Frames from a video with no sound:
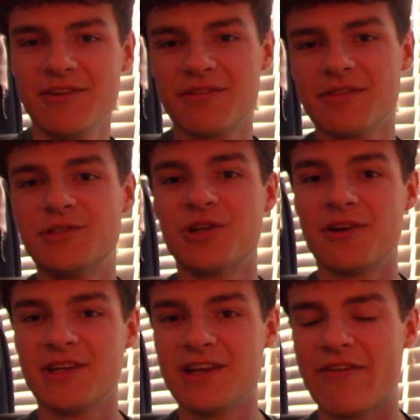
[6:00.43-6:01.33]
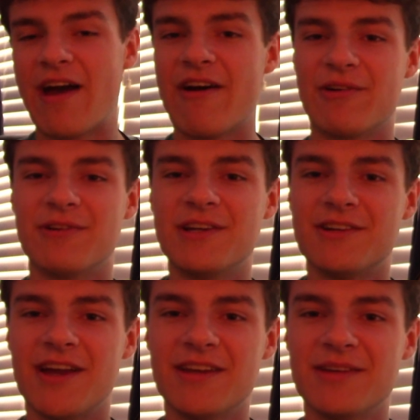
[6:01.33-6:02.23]
you through the journey of how I
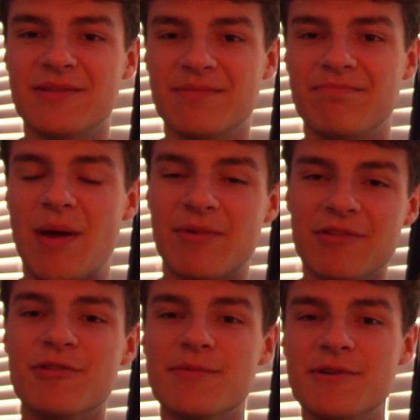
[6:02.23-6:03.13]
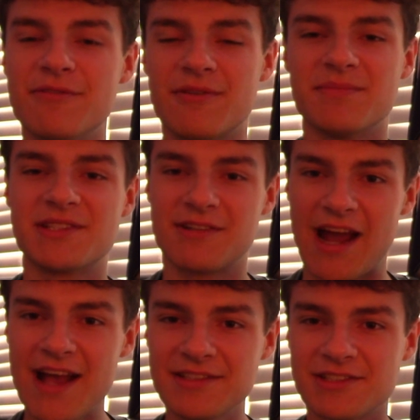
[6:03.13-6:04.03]
recreated Memory Reboot from
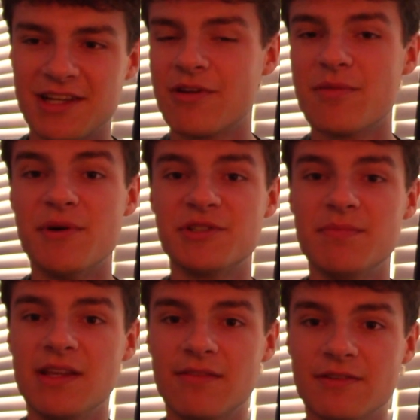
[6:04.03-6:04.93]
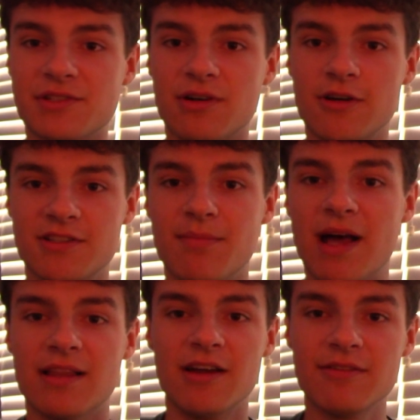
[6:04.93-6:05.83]
scratch, one of the most meaningful songs of
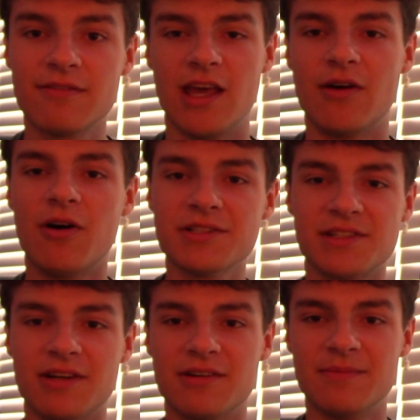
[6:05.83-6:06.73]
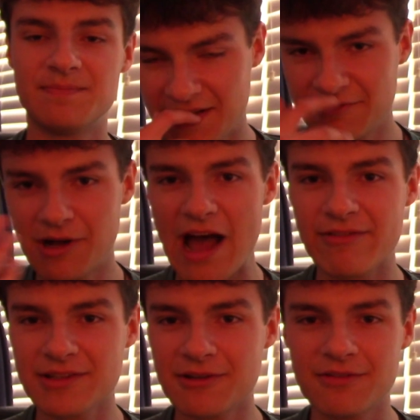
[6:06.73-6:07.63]
my life. And also, we'll
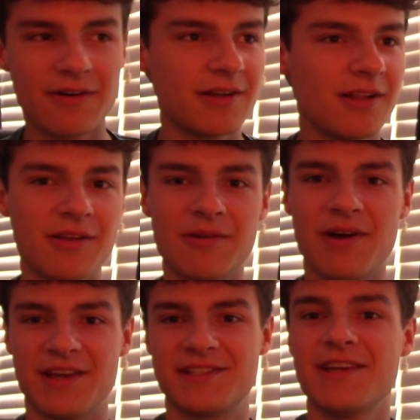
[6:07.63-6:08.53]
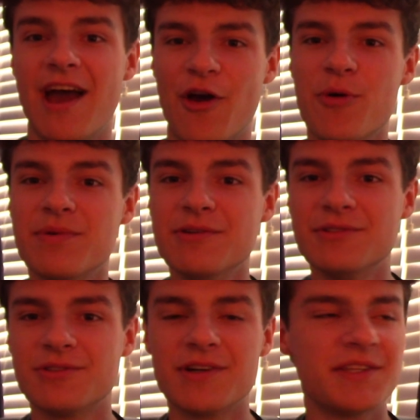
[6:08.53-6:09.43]
have a little fun along the way. So yeah, I hope you
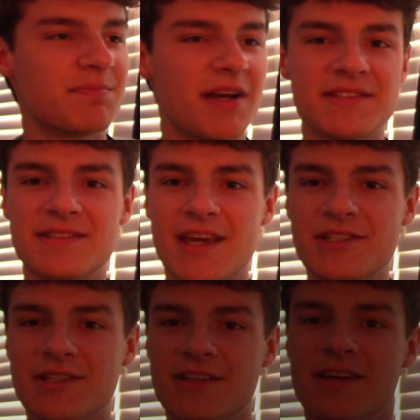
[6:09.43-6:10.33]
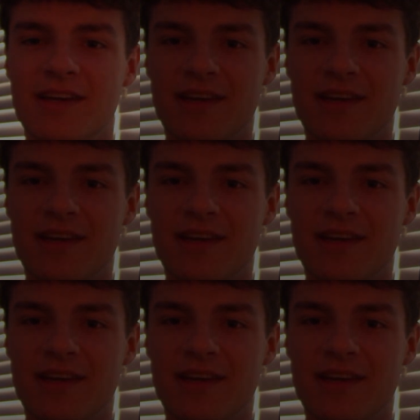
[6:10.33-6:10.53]
enjoyed this presentation.